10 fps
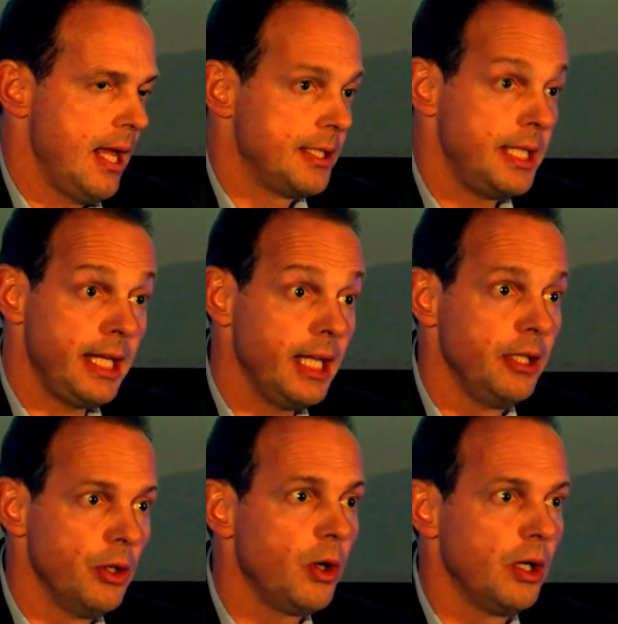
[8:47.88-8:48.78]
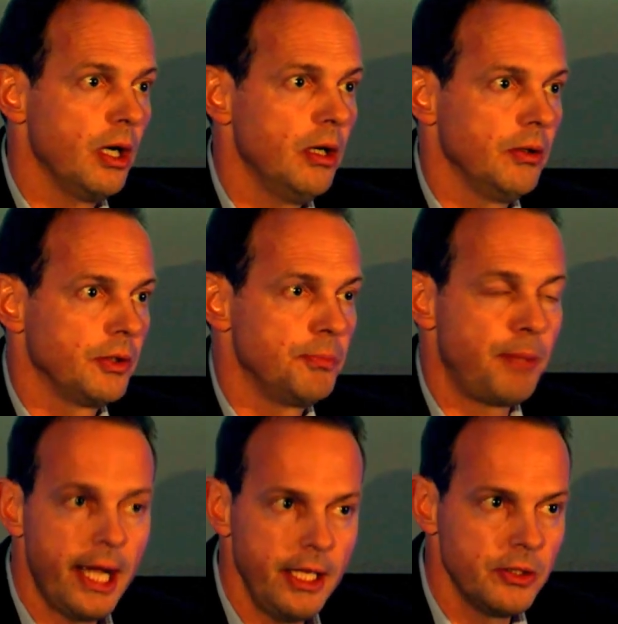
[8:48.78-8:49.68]
taking longer. The
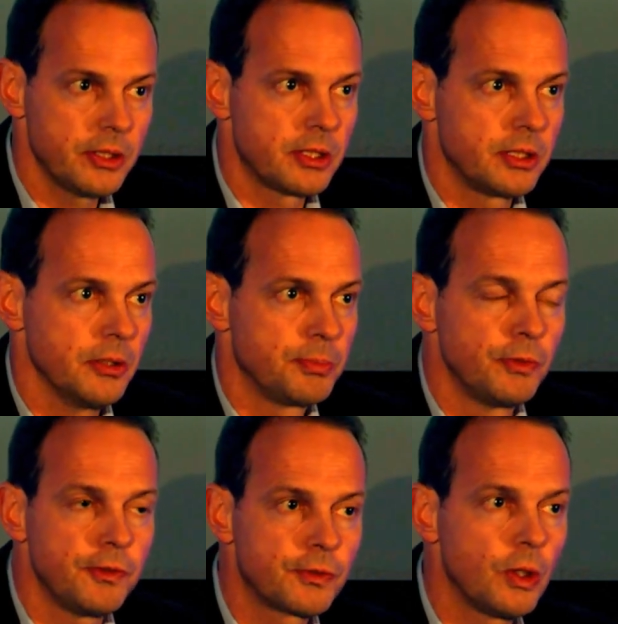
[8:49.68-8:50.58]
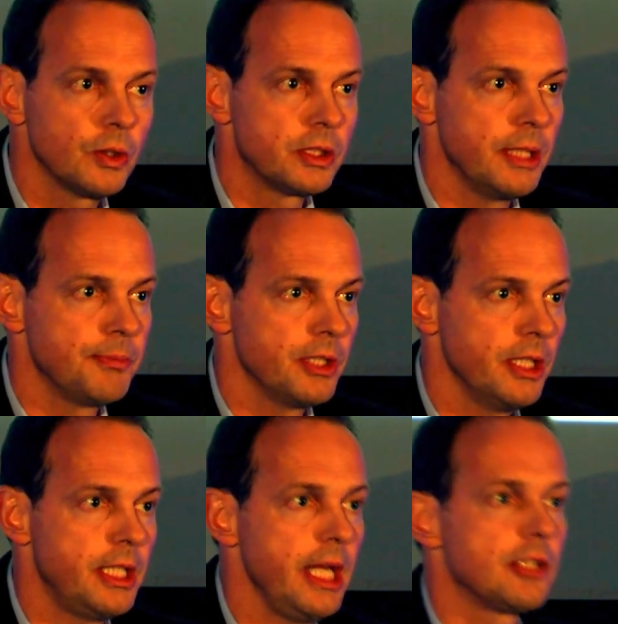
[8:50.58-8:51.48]
pilots, the proof of concepts,
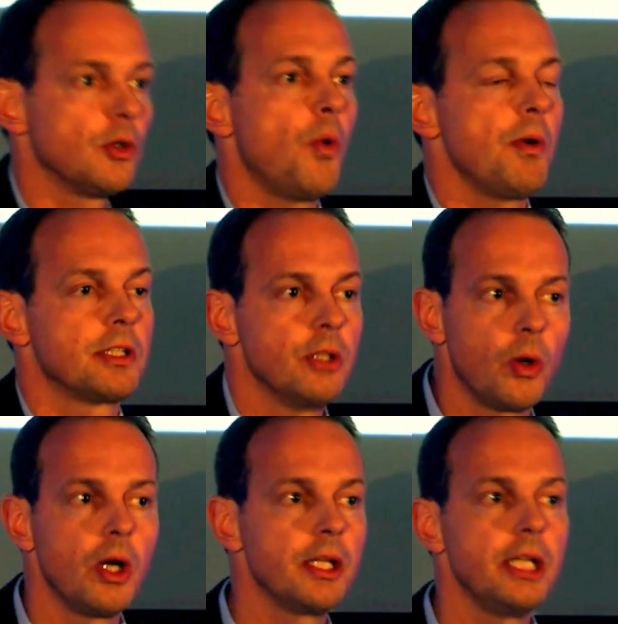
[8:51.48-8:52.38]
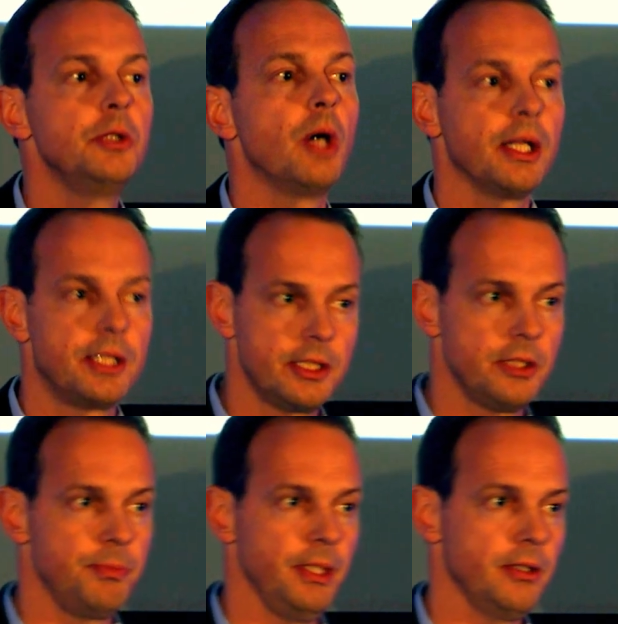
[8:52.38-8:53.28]
it takes always longer than you
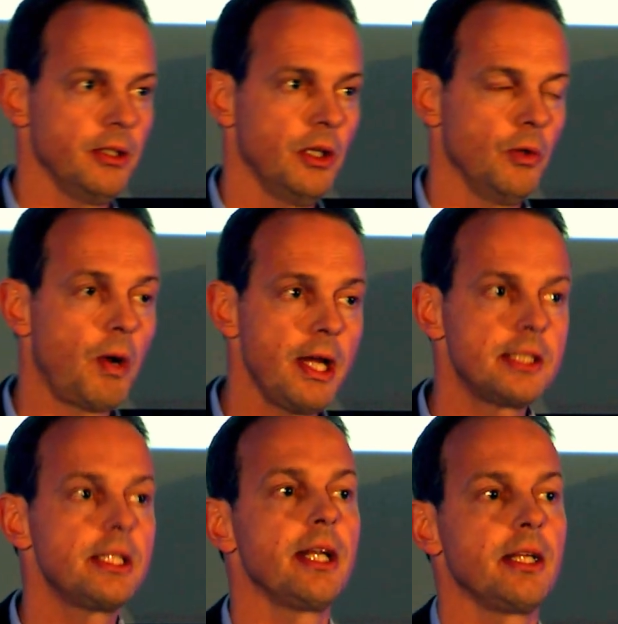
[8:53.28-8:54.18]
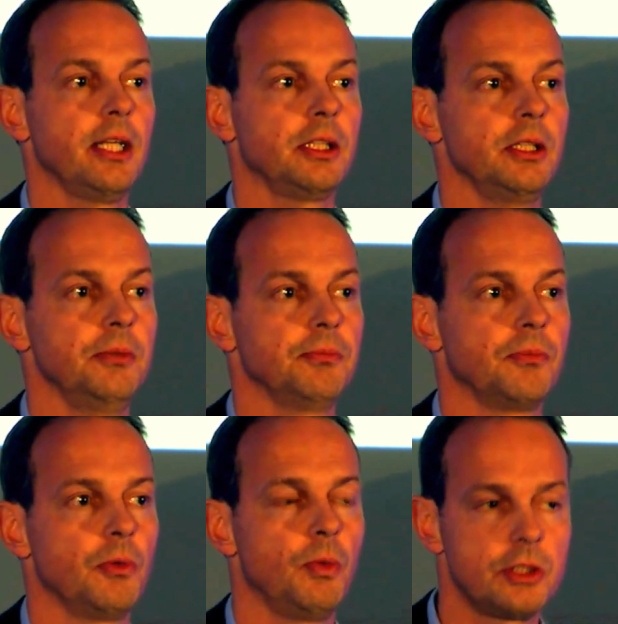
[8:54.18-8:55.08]
anticipate. Why is that actually?
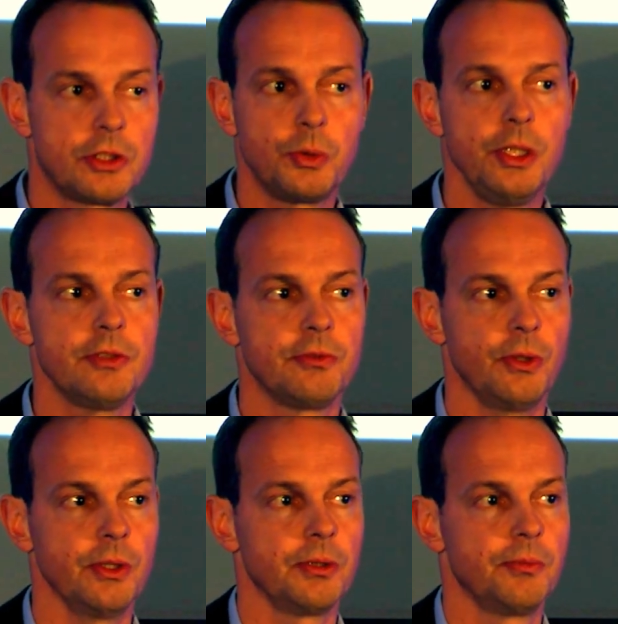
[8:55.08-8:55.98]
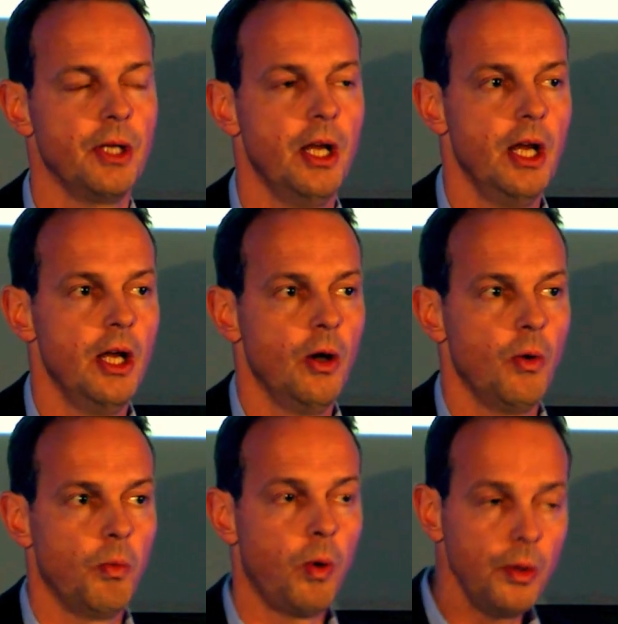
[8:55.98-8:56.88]
What's the reason for it?
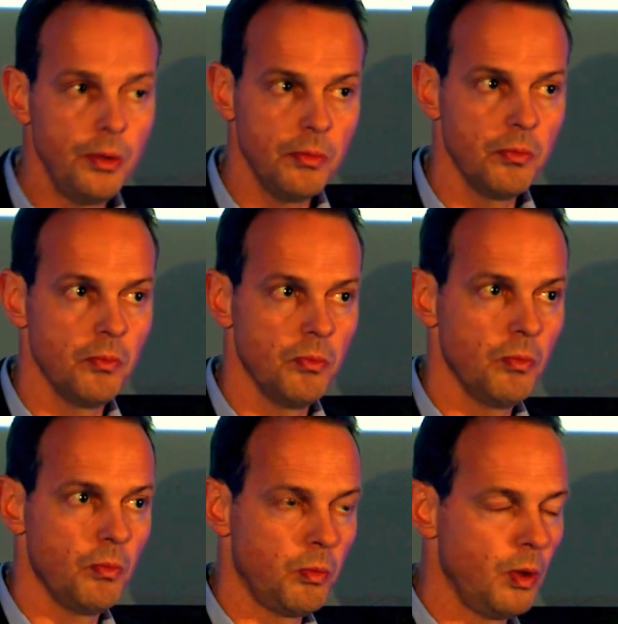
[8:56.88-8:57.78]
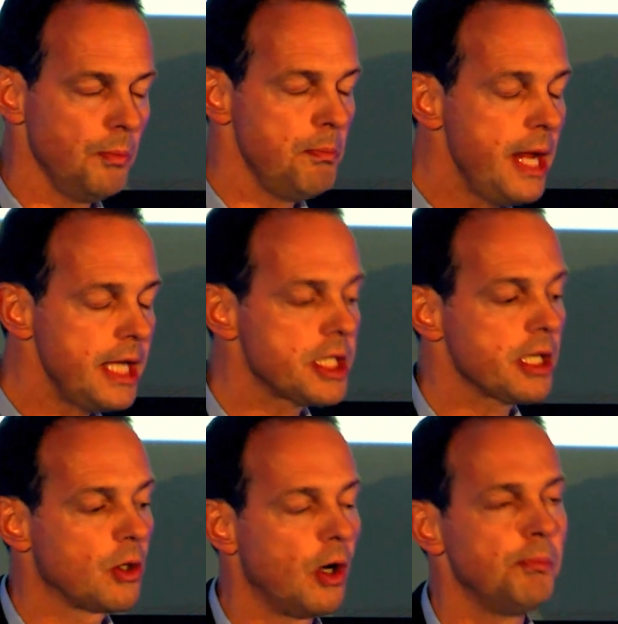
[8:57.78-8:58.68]
One major
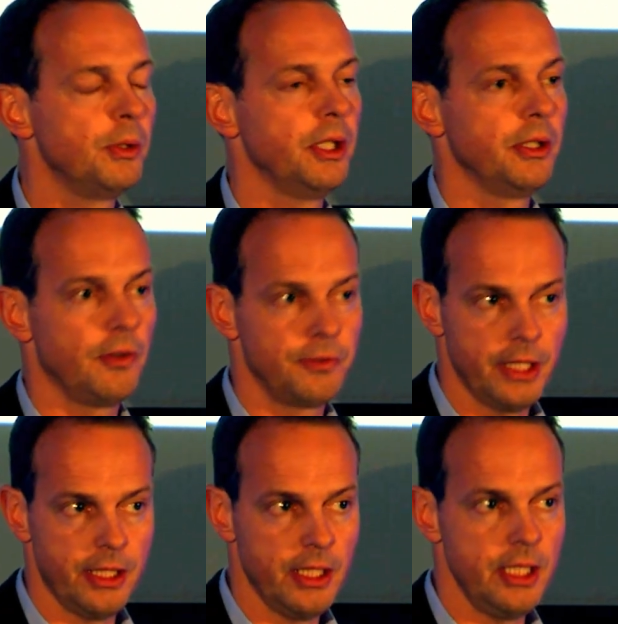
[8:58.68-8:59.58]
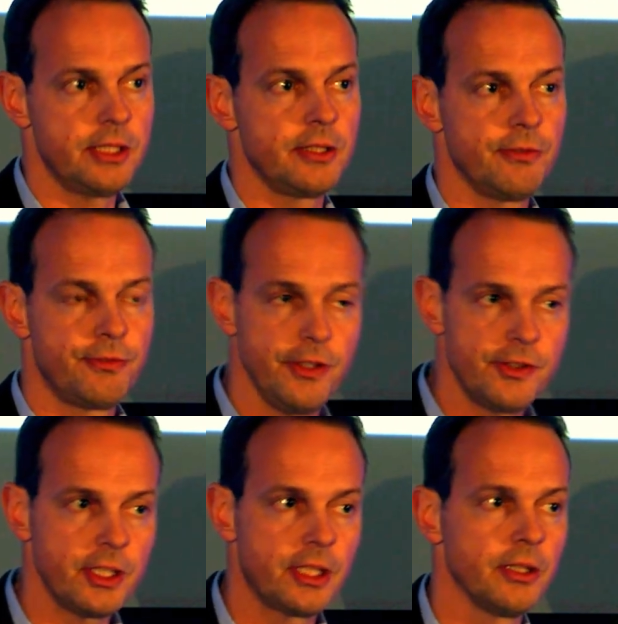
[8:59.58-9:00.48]
component of that is the
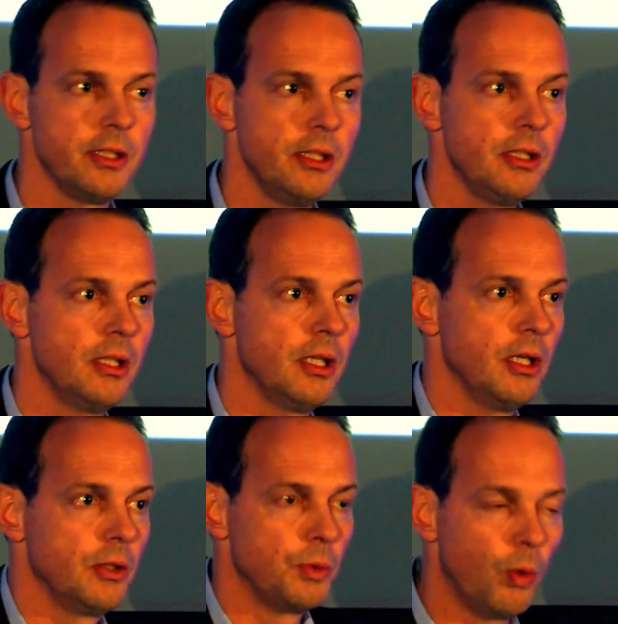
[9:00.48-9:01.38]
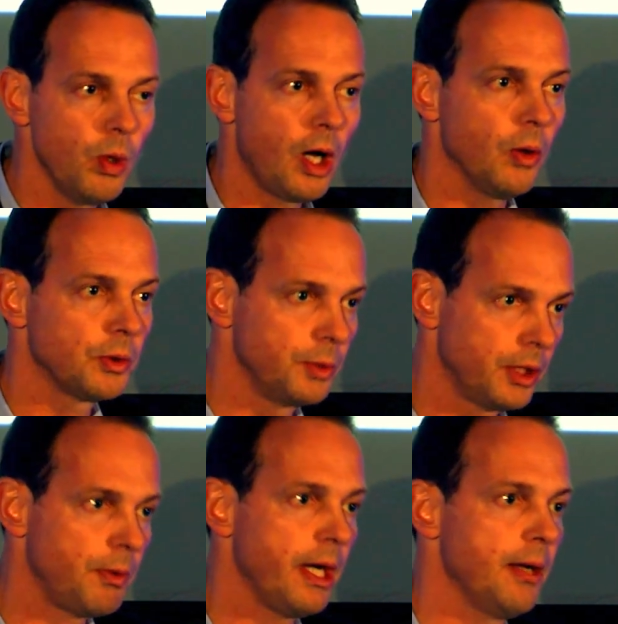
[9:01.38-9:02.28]
physical rollout
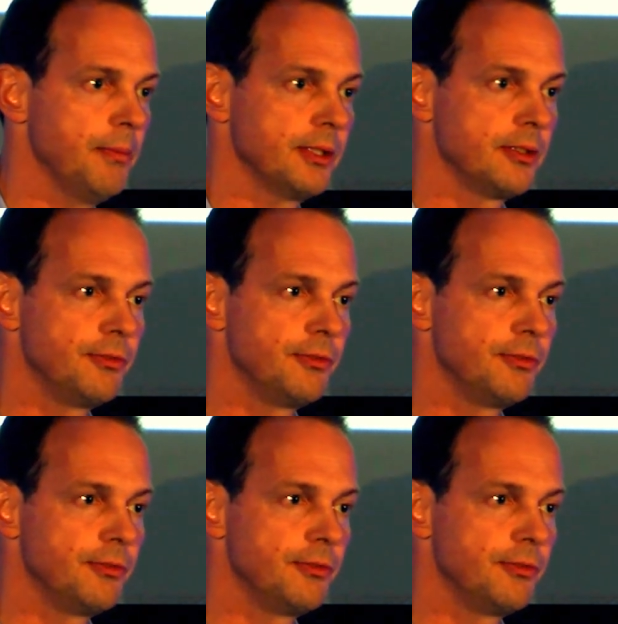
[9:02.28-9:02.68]
requirements, the